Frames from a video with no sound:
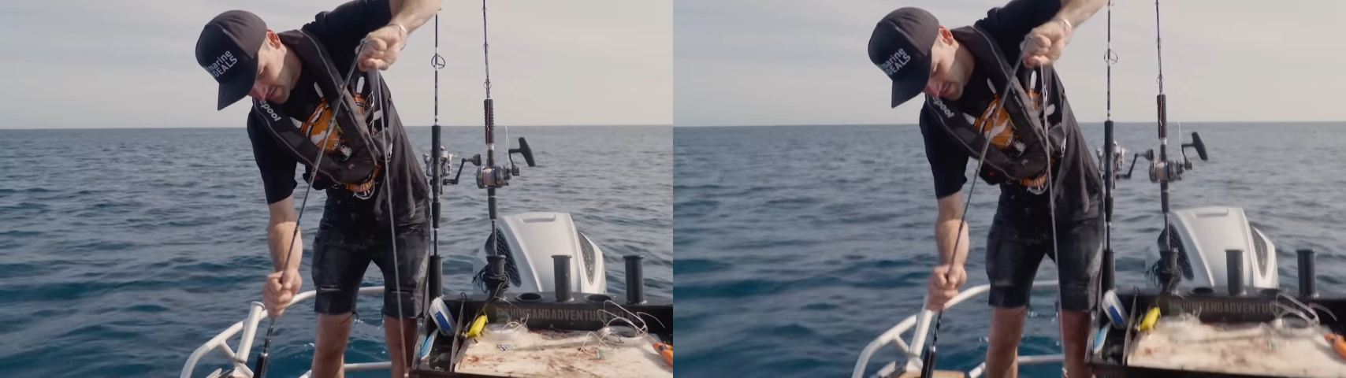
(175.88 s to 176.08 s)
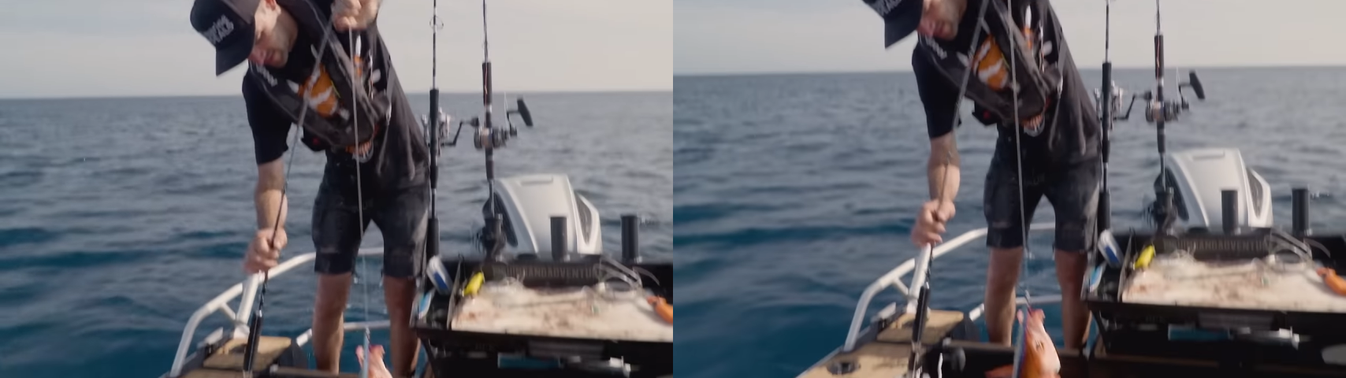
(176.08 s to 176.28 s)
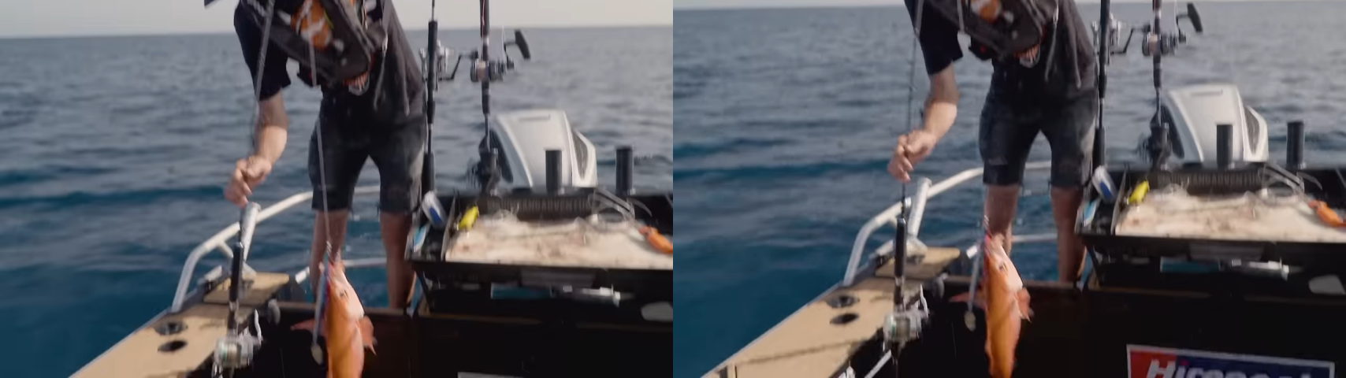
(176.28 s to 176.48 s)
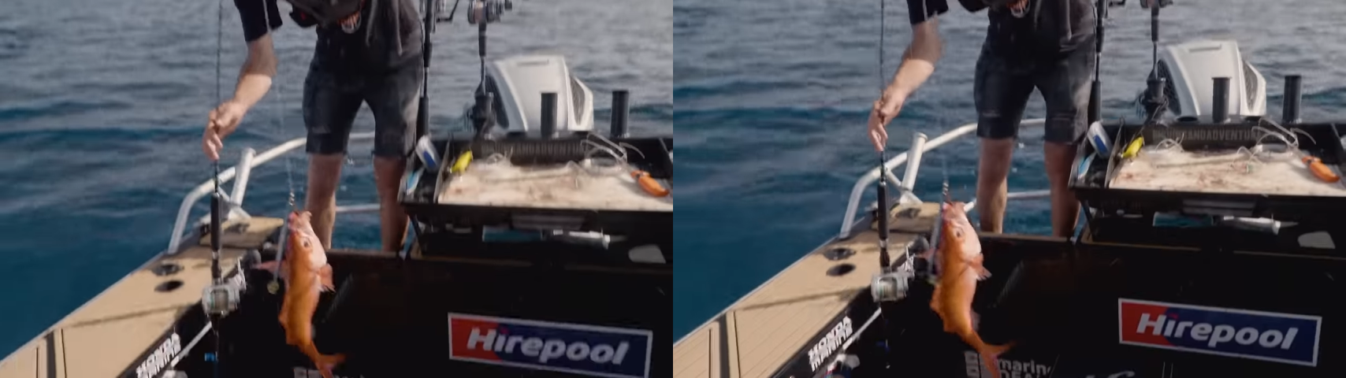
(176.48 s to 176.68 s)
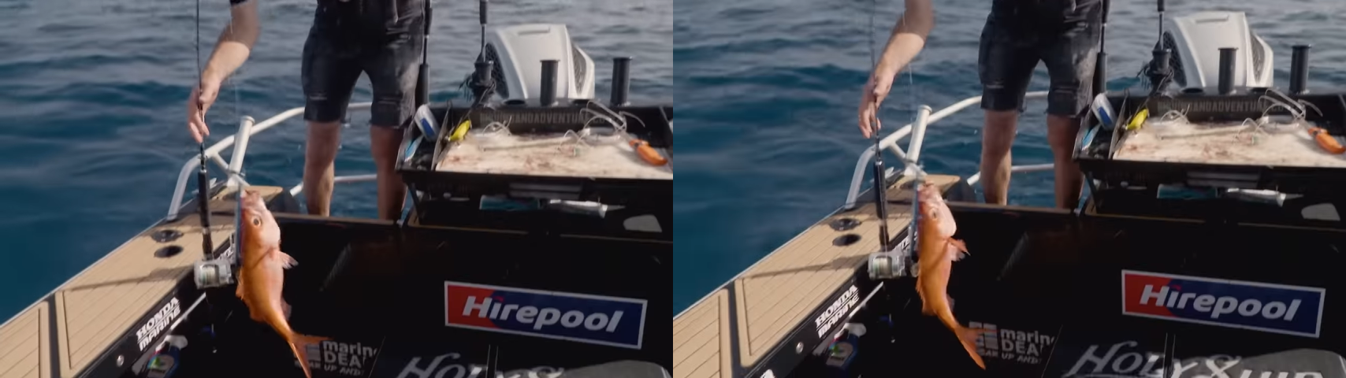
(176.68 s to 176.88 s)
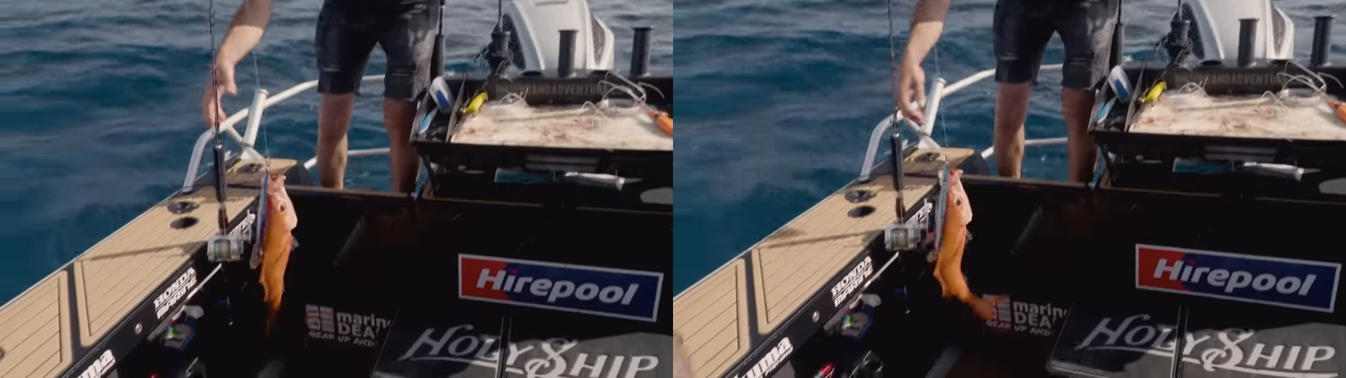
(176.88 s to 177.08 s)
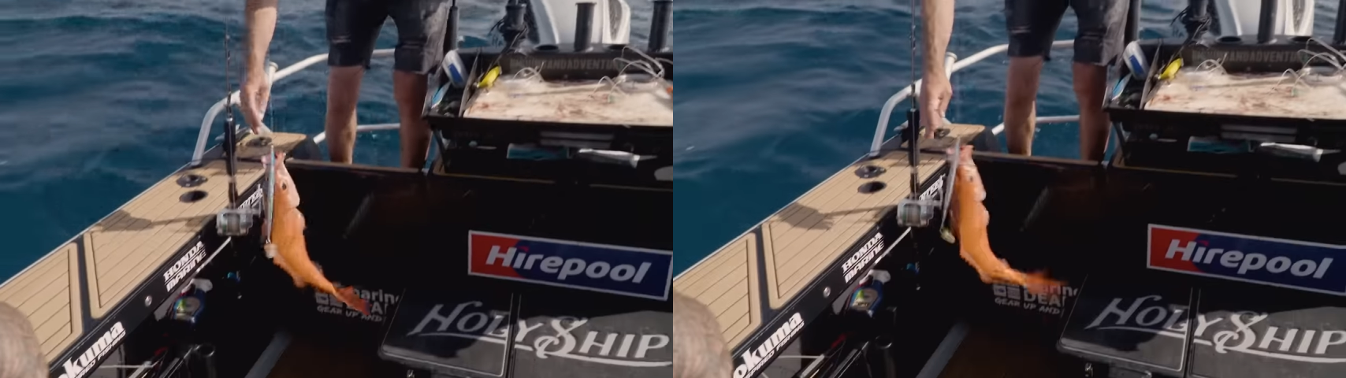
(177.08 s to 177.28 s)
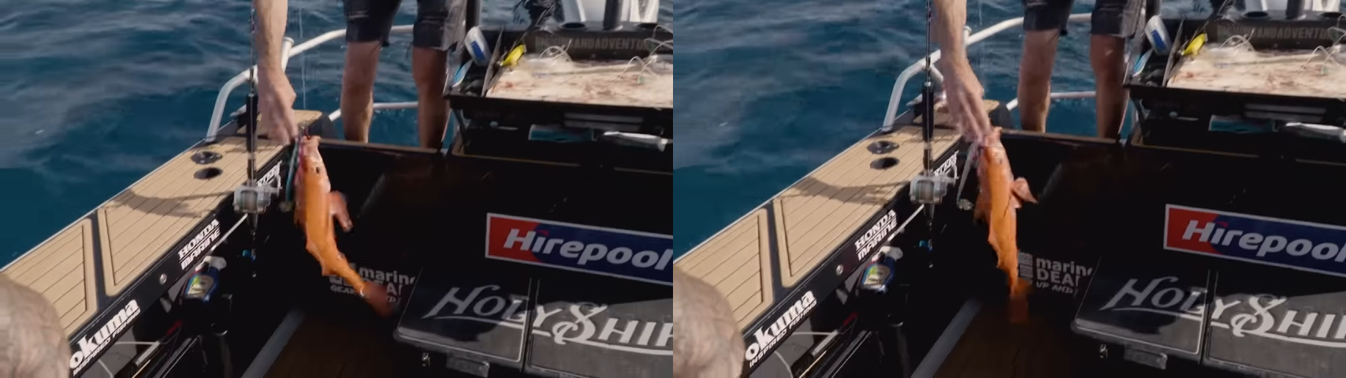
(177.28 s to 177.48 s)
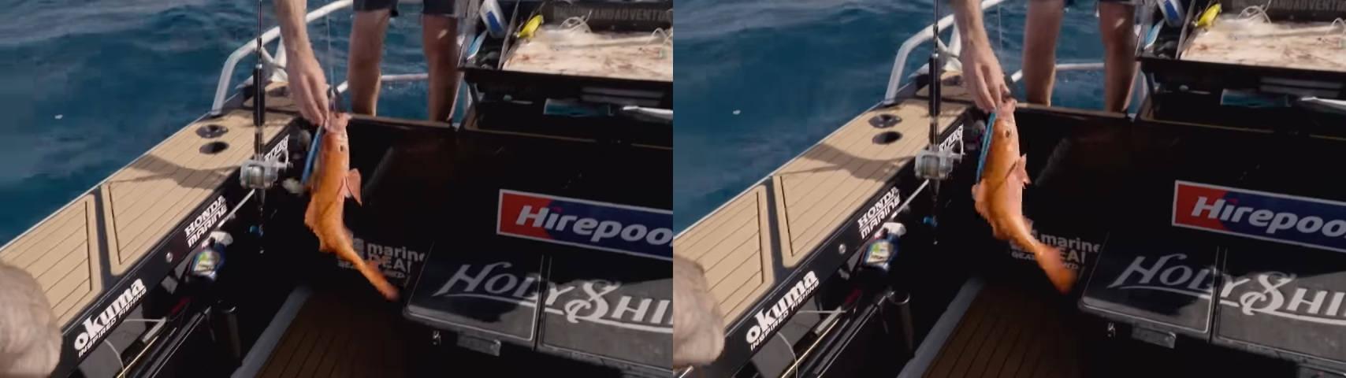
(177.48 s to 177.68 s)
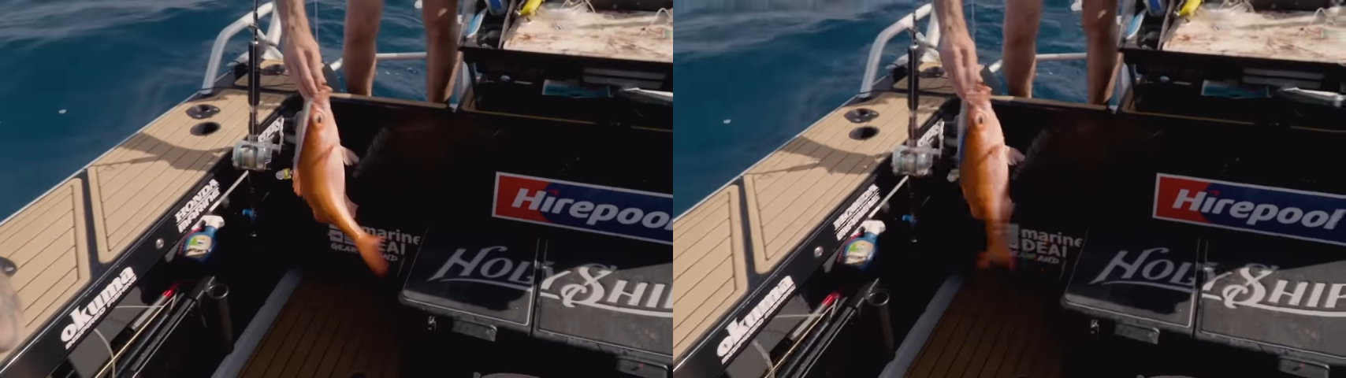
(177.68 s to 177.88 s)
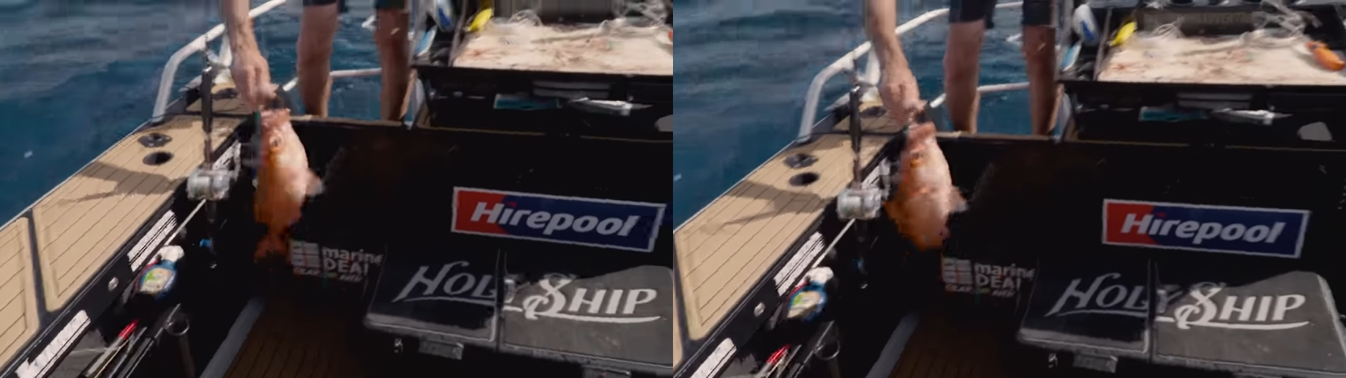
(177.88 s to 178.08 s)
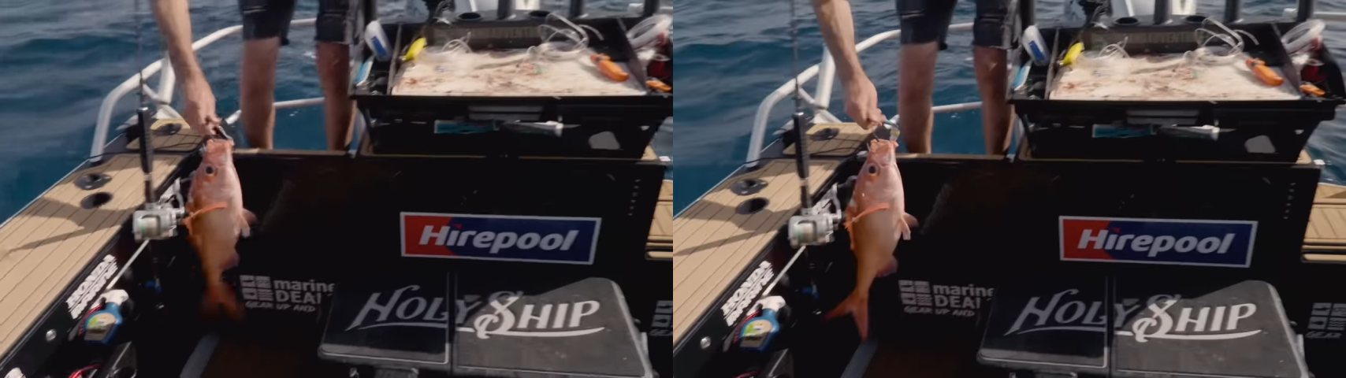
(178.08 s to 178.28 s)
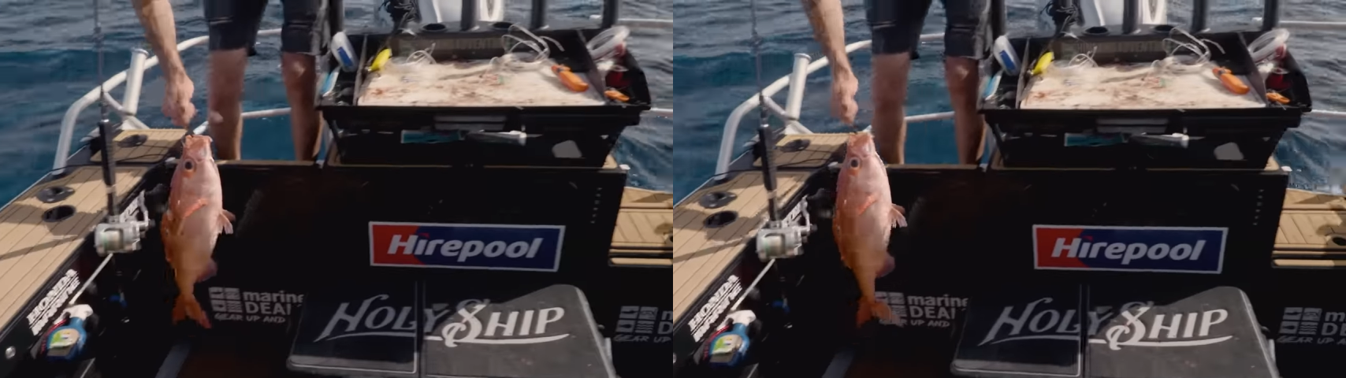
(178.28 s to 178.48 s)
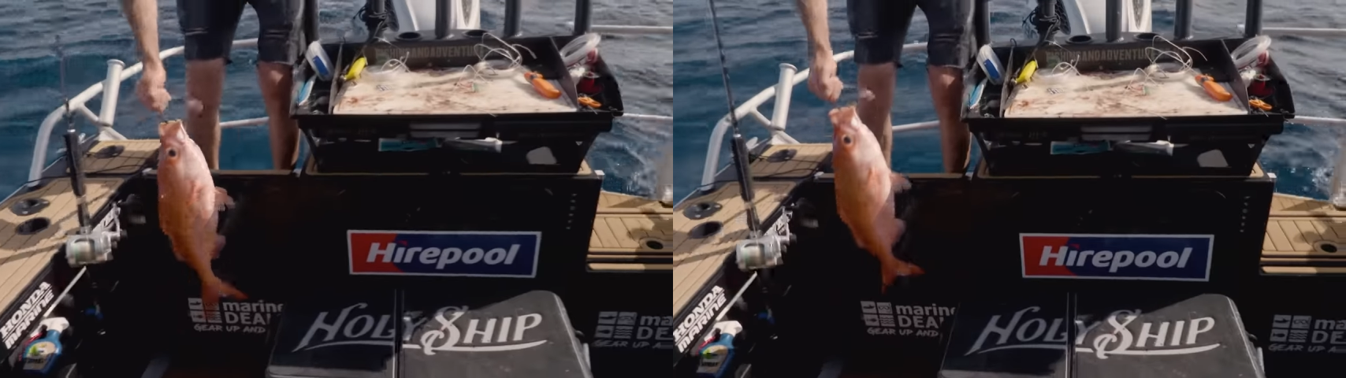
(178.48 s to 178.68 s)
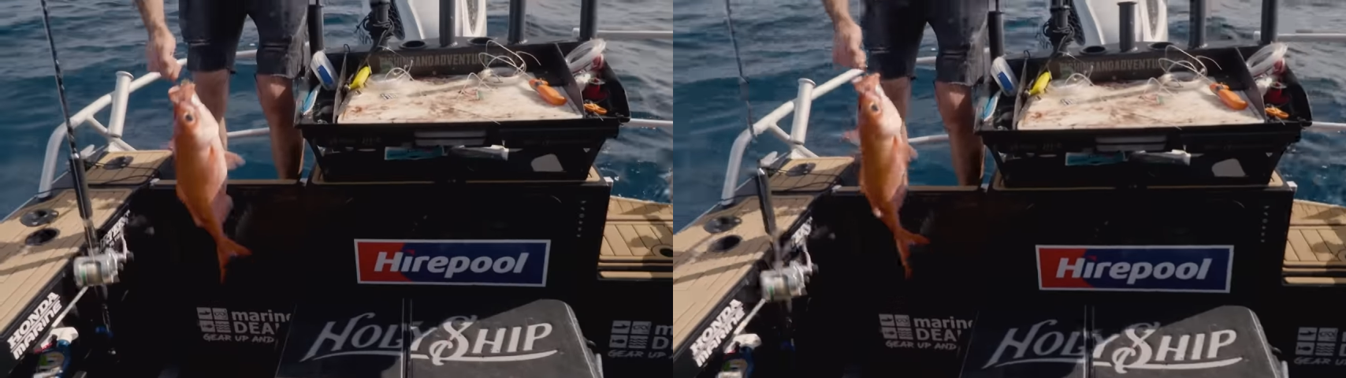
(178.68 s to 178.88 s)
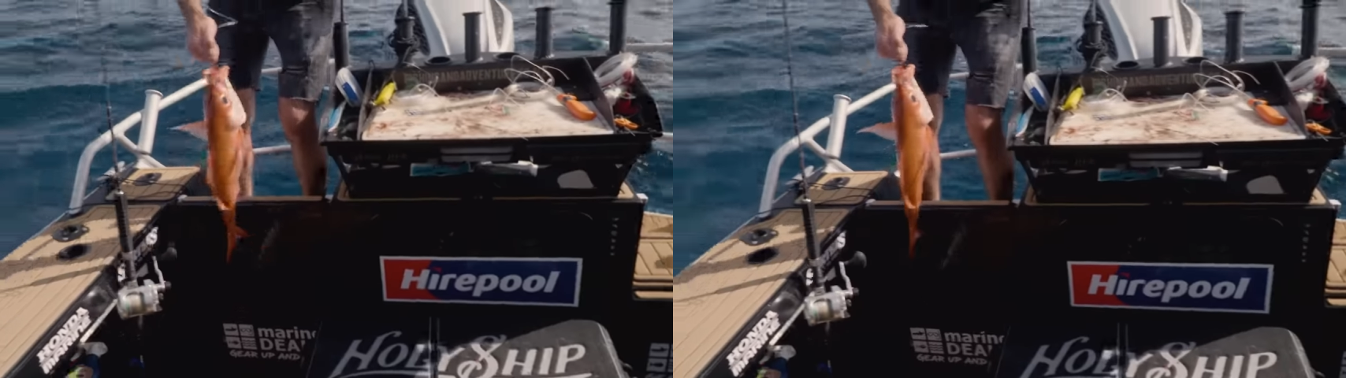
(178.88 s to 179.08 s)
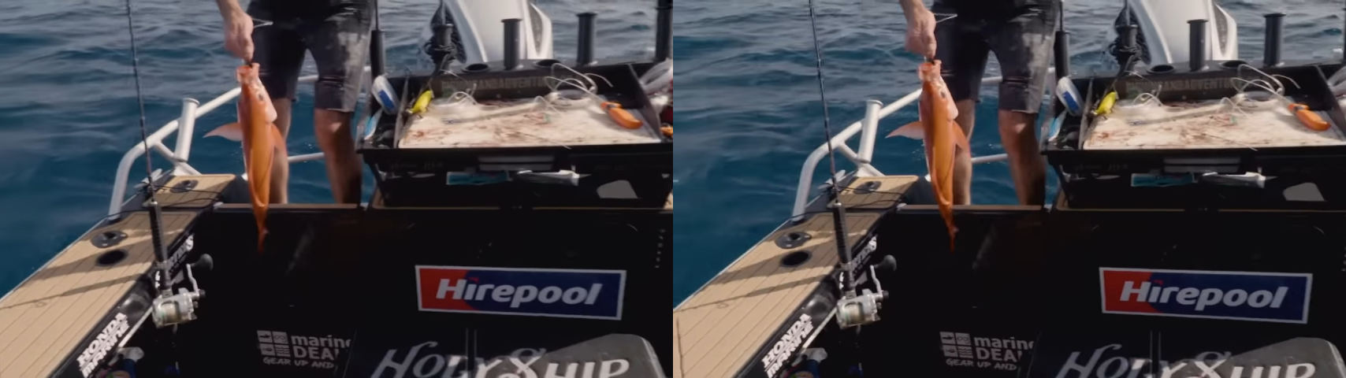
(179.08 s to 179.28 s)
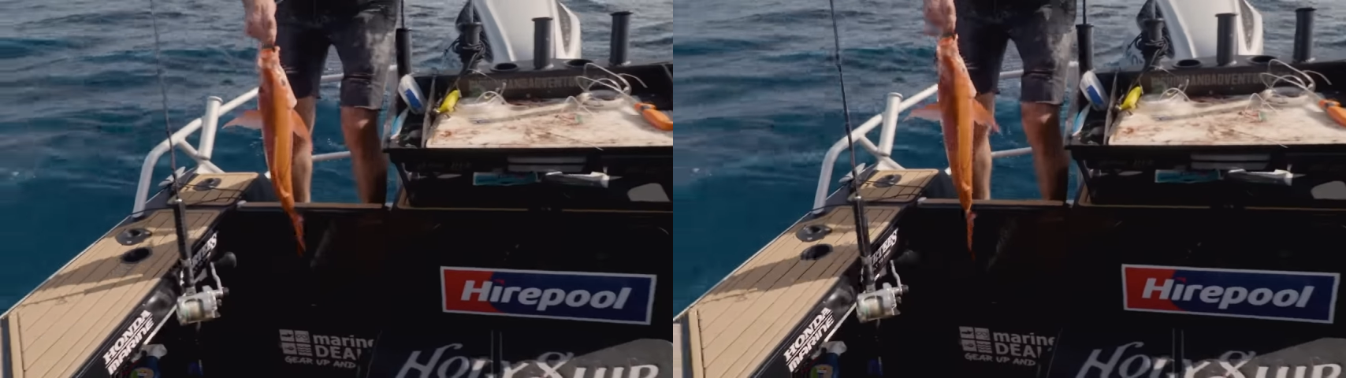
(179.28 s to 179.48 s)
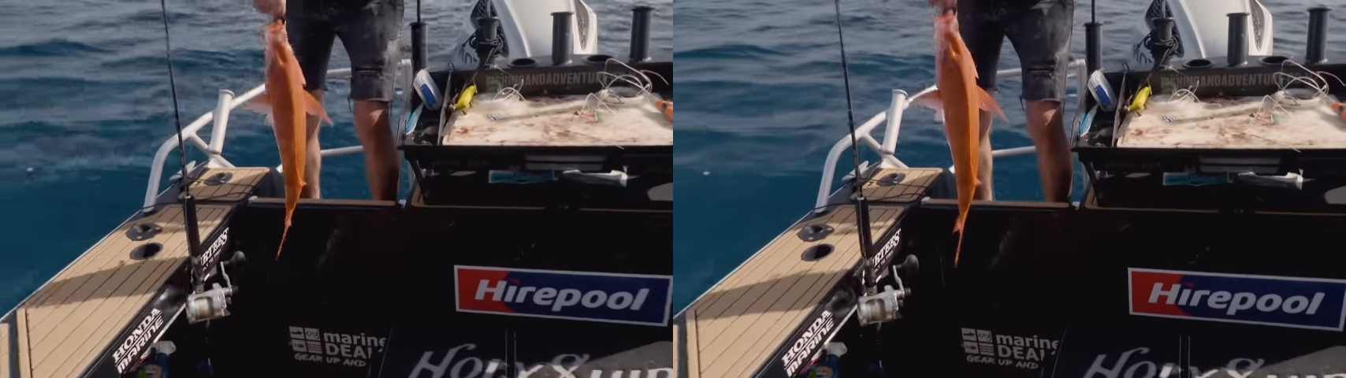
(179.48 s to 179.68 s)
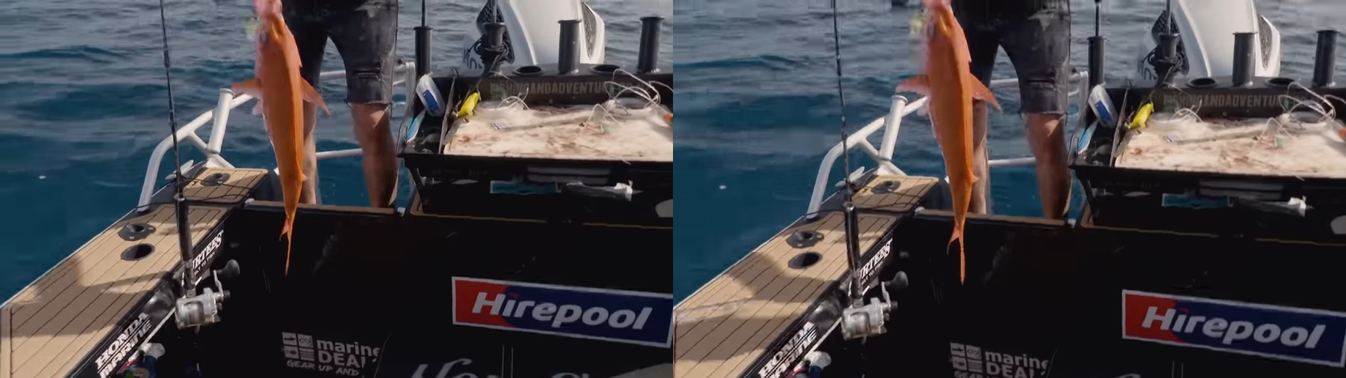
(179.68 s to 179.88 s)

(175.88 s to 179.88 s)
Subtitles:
[unreadable: no face in view]